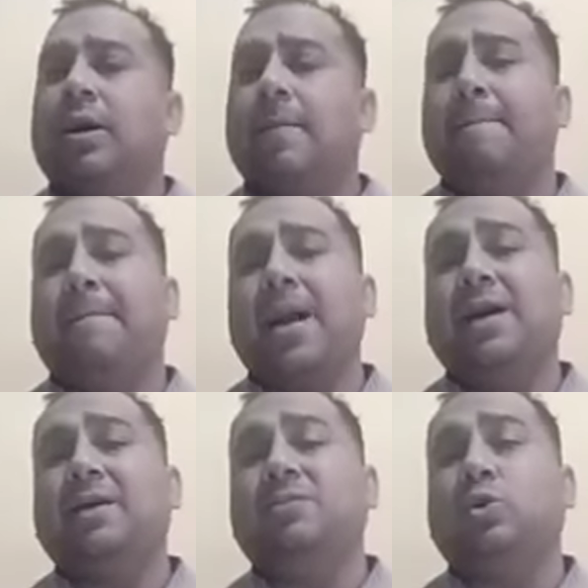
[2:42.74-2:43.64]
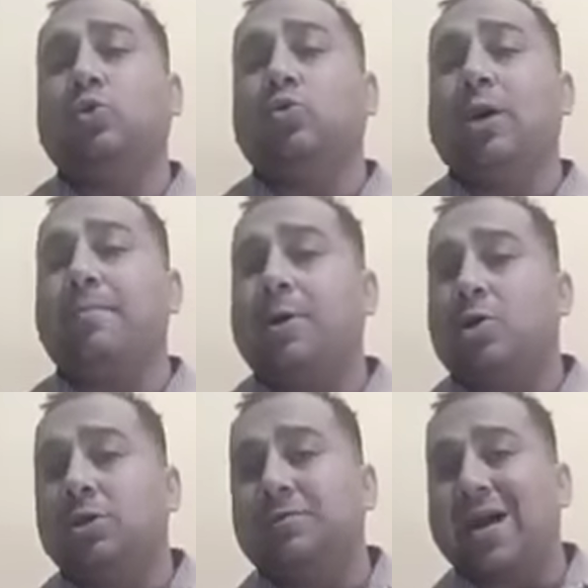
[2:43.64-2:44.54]
comparative sooner,
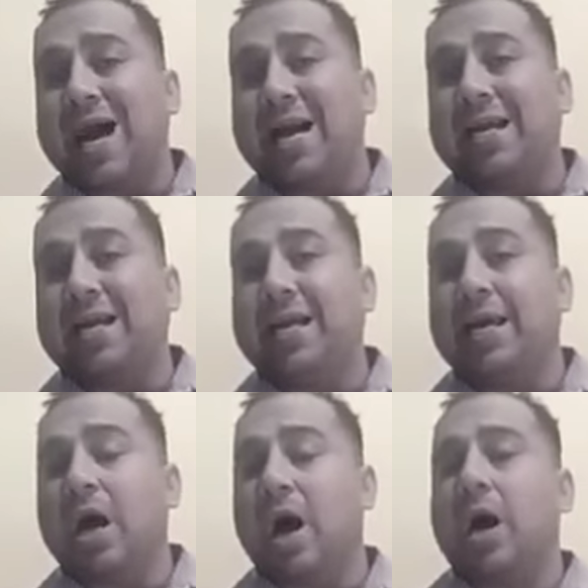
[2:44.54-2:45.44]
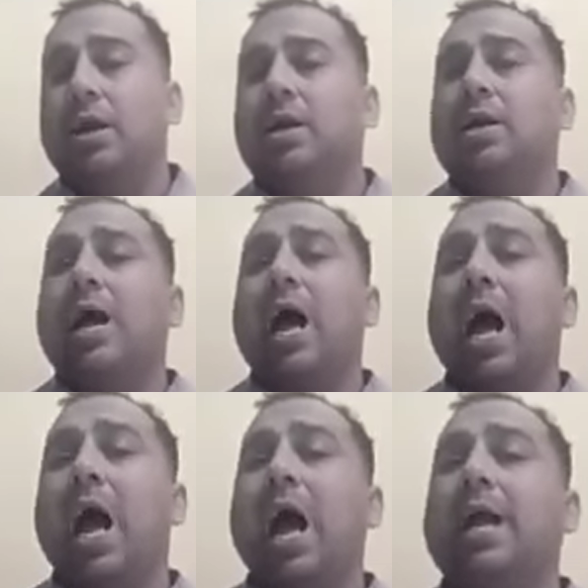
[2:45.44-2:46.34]
because we are adding er,
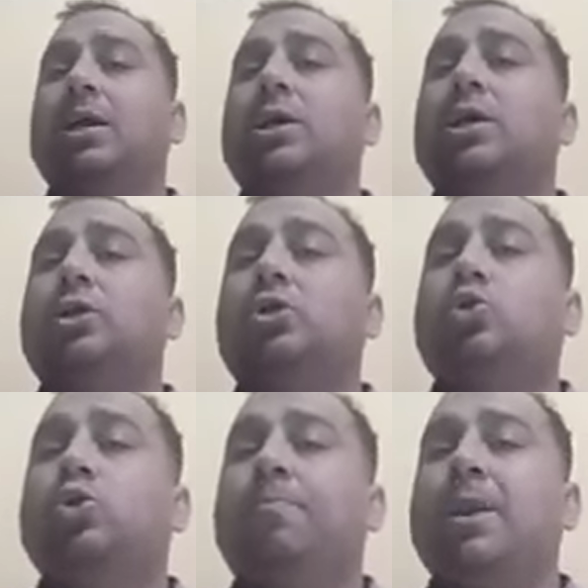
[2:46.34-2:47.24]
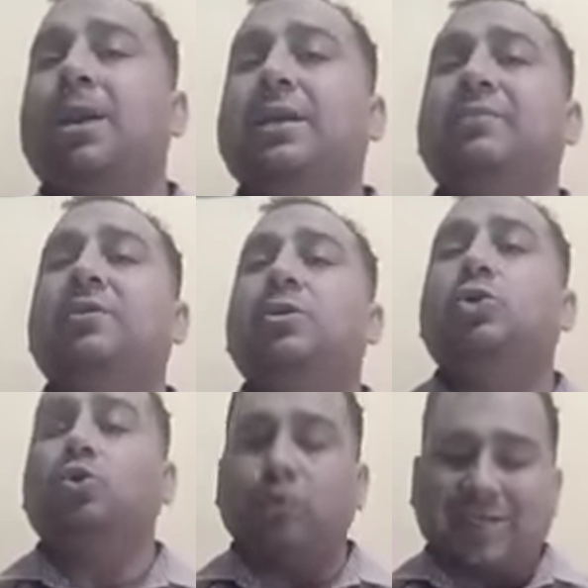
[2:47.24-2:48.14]
and superlative
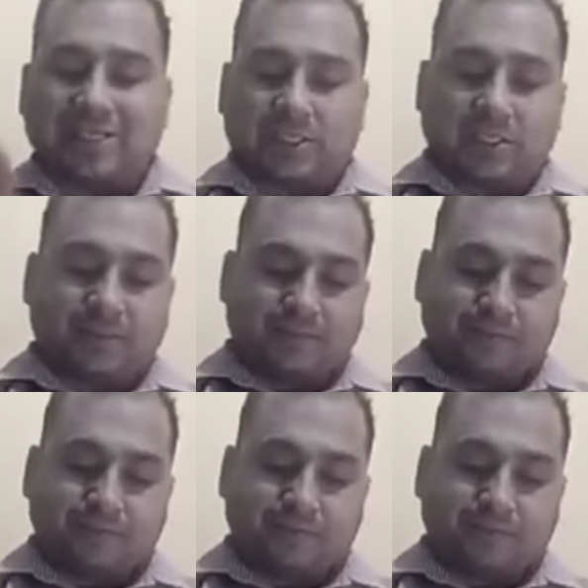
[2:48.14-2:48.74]
soonest.